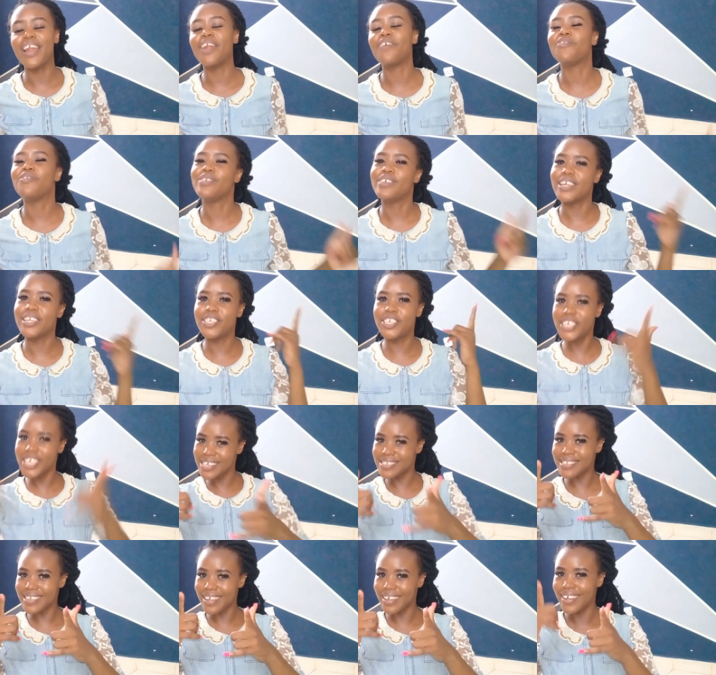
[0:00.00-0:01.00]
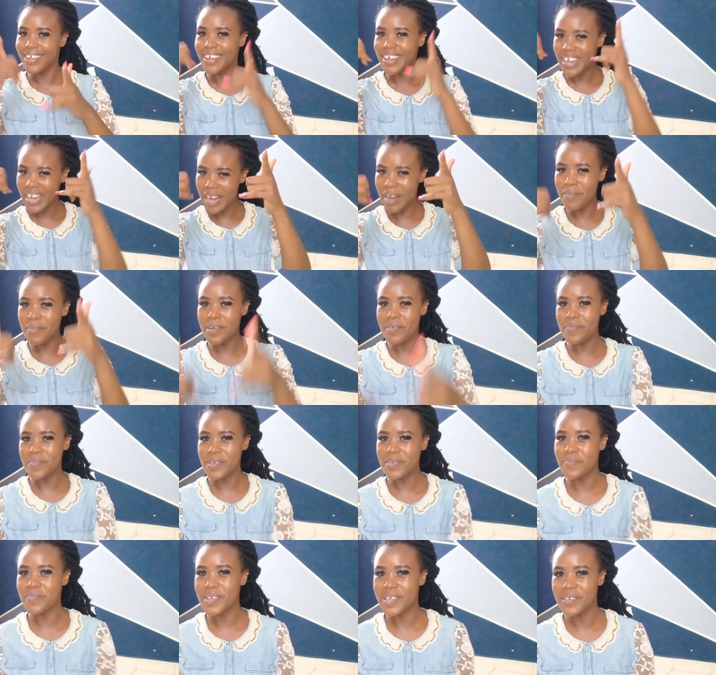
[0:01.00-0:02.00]
alafu mtacheza kama
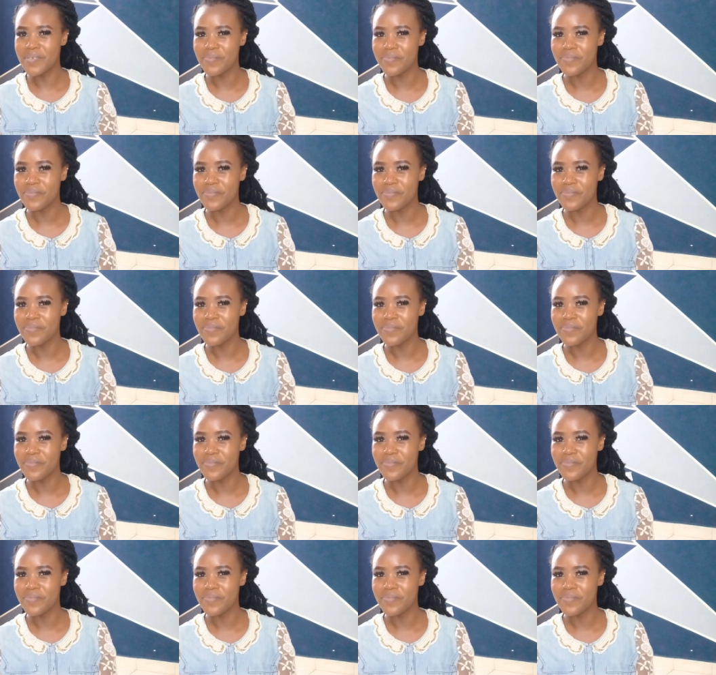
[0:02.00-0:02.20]
mimi